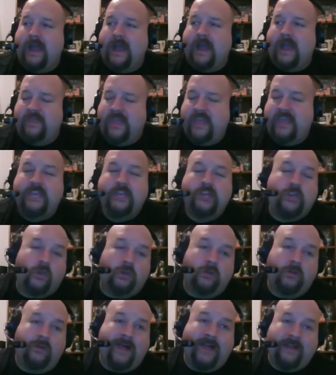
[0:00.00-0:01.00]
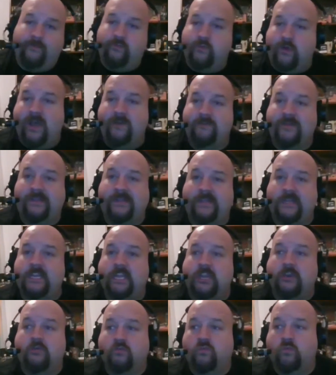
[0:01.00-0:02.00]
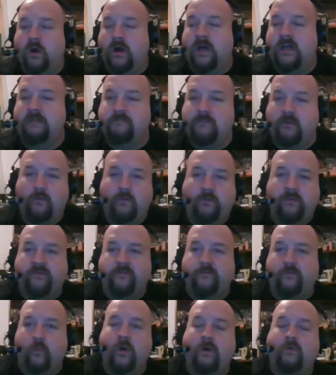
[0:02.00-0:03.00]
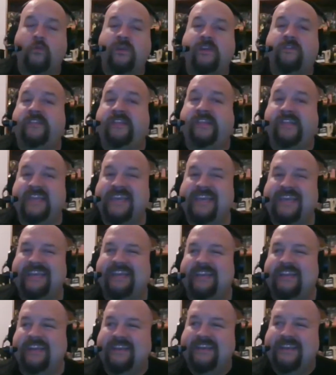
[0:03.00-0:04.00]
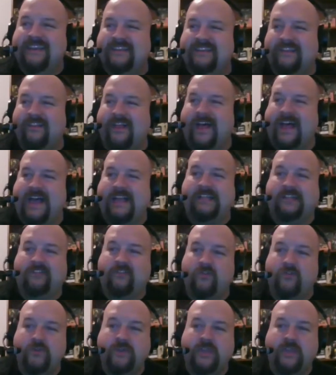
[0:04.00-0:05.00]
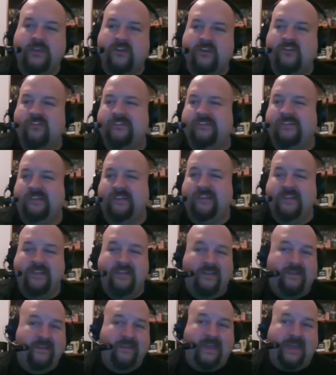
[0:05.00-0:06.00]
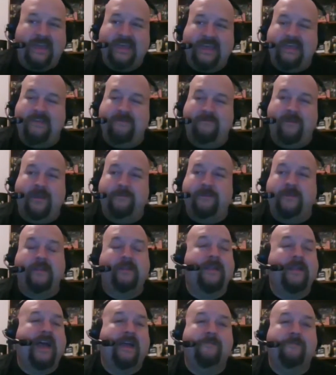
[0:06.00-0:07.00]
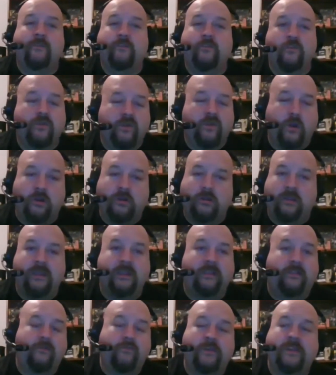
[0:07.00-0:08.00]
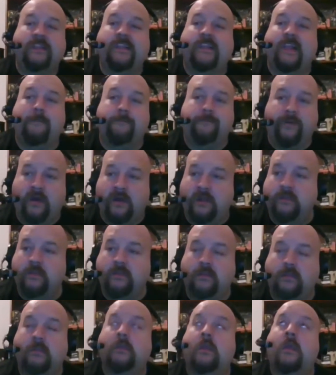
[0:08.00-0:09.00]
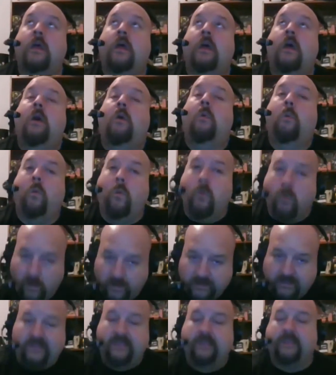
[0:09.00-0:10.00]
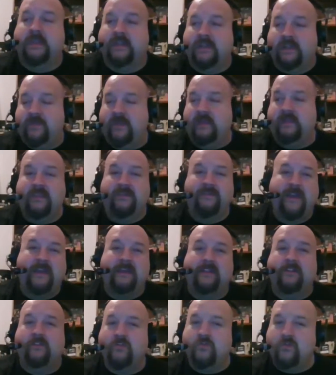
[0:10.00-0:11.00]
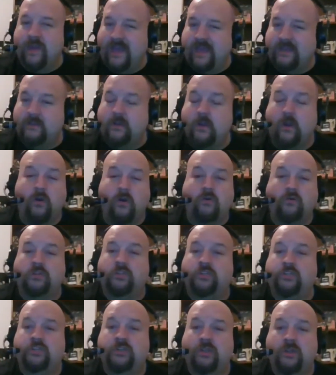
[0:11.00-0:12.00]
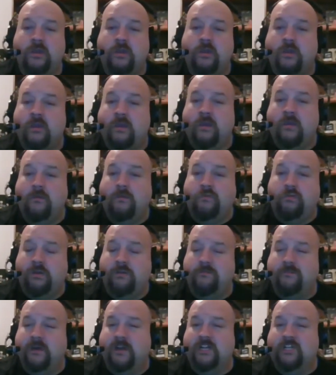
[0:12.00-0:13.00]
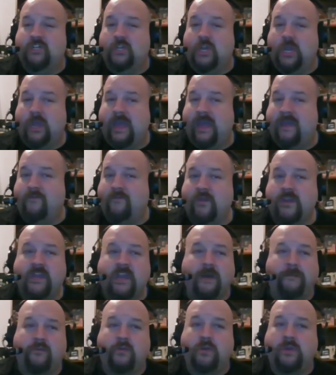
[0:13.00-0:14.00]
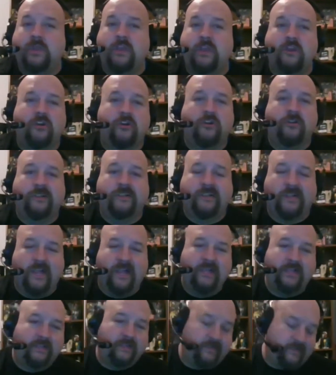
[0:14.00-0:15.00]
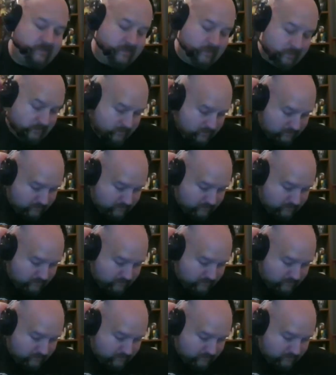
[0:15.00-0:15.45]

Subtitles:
I think he showed a lot of promise in year one, but what we've seen the last 2 years, it might be time for New York to hit the reset button once again. I think they've had a new head coach pretty much every couple years since